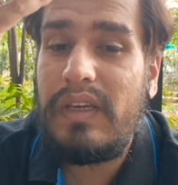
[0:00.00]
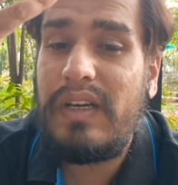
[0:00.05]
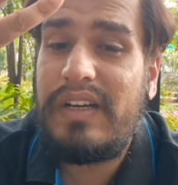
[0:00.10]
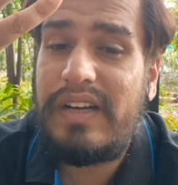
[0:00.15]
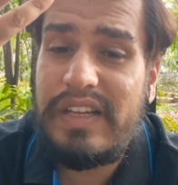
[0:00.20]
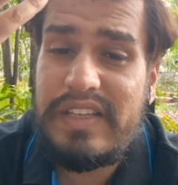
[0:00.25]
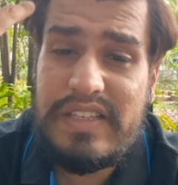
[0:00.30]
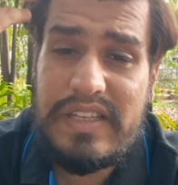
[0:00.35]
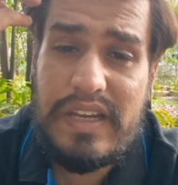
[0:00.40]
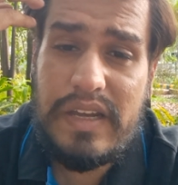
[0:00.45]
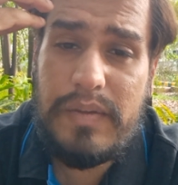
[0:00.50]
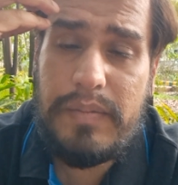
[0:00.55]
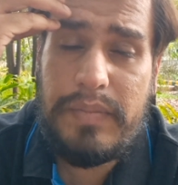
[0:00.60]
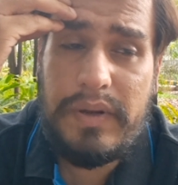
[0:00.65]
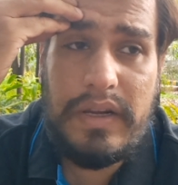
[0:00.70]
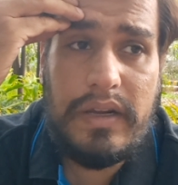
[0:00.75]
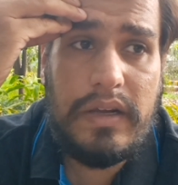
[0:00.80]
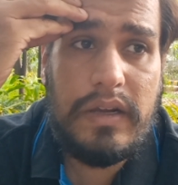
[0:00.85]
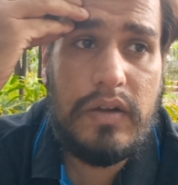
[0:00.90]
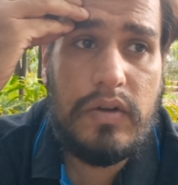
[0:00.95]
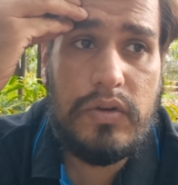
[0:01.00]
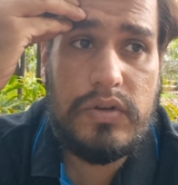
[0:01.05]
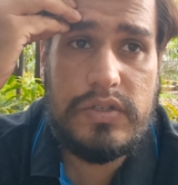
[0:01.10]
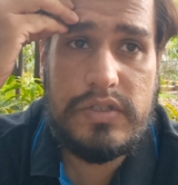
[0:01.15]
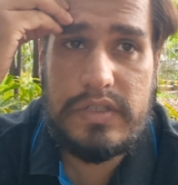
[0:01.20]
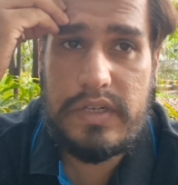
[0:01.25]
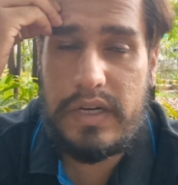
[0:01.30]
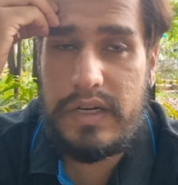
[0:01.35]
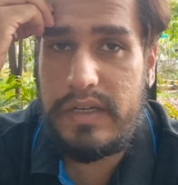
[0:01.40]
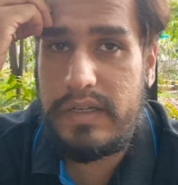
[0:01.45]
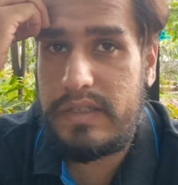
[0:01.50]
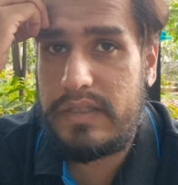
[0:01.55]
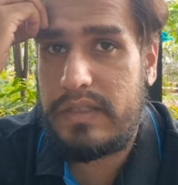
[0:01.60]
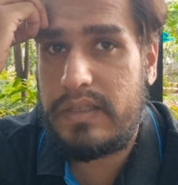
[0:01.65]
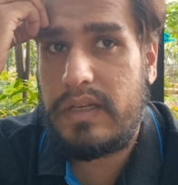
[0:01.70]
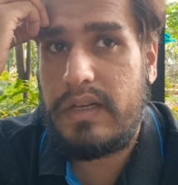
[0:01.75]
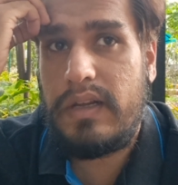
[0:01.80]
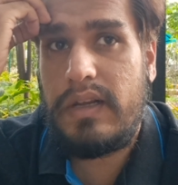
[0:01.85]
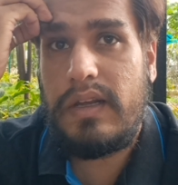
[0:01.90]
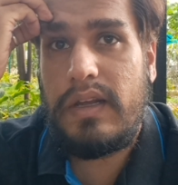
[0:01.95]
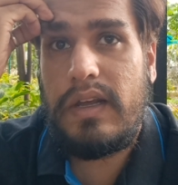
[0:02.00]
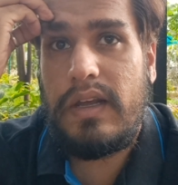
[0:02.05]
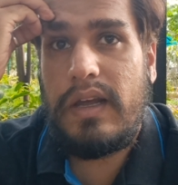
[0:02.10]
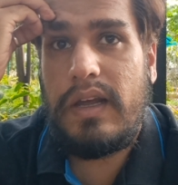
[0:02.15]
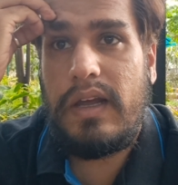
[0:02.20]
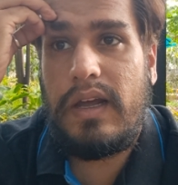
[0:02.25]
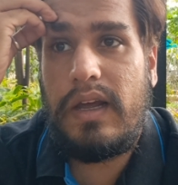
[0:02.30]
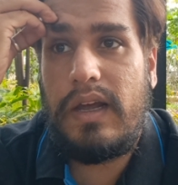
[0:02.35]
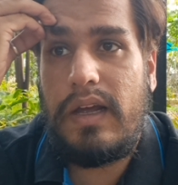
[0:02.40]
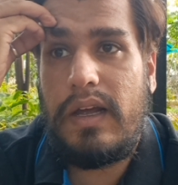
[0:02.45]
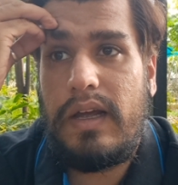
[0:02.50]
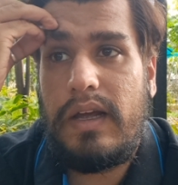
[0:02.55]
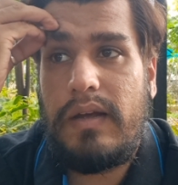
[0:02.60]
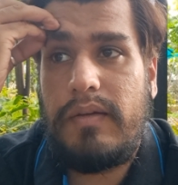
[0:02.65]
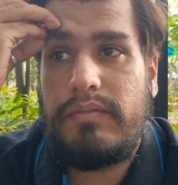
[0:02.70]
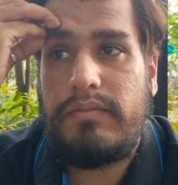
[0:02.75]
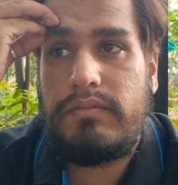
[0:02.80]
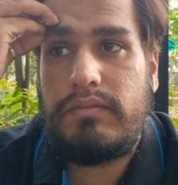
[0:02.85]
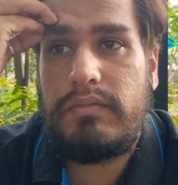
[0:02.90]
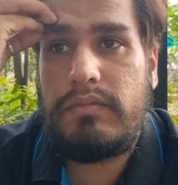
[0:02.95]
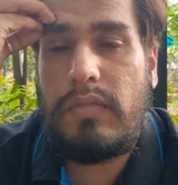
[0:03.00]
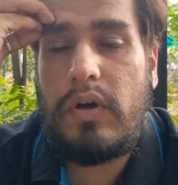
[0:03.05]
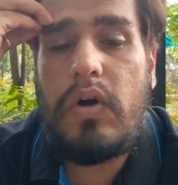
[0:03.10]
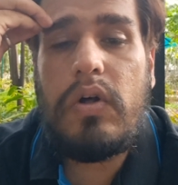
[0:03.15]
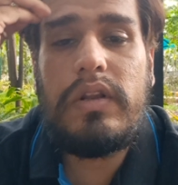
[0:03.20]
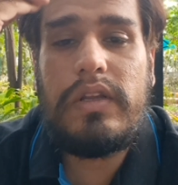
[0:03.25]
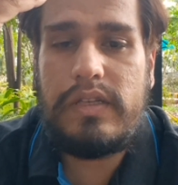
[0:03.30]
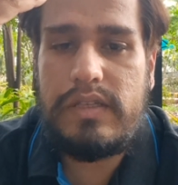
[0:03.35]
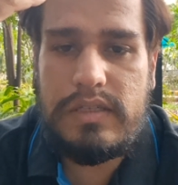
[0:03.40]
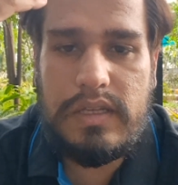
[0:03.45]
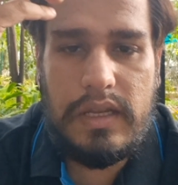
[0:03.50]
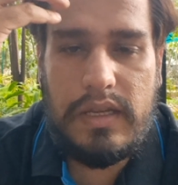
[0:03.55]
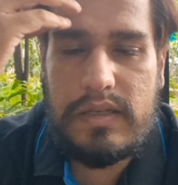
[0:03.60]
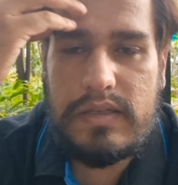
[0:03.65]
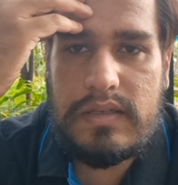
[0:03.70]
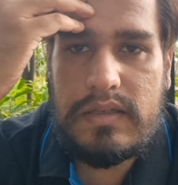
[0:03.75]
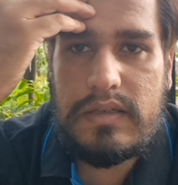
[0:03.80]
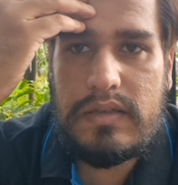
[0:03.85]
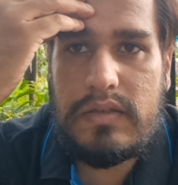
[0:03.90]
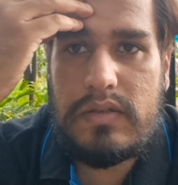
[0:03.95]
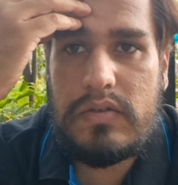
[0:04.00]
TCAP constants, all these things.